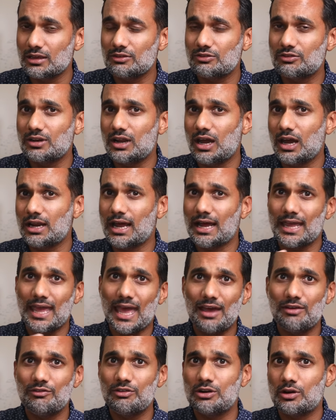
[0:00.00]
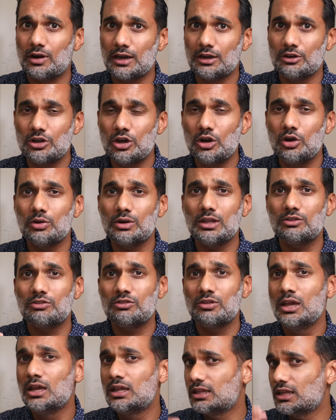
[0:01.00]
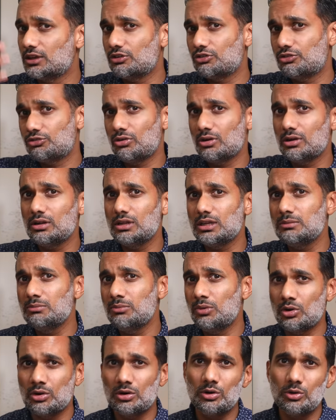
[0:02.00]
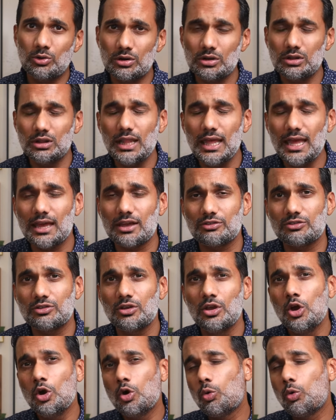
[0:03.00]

It's not I have it or I don't. It's that you're struggling more or less.